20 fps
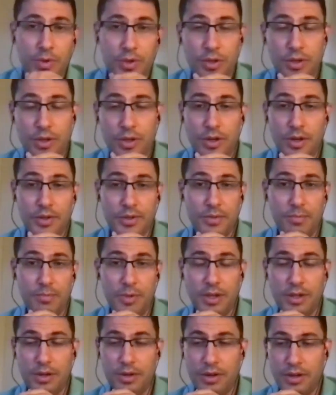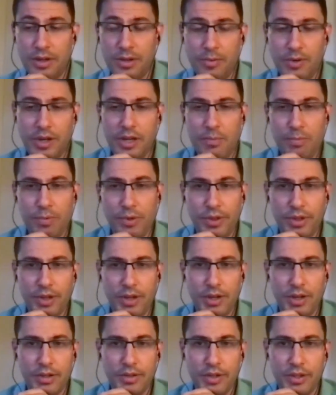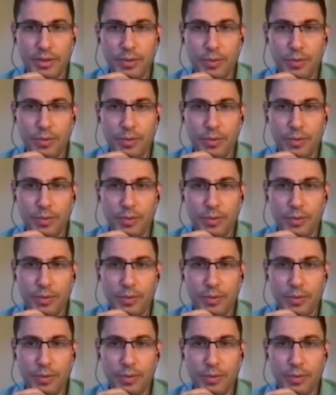You could also make an argument hypothetically that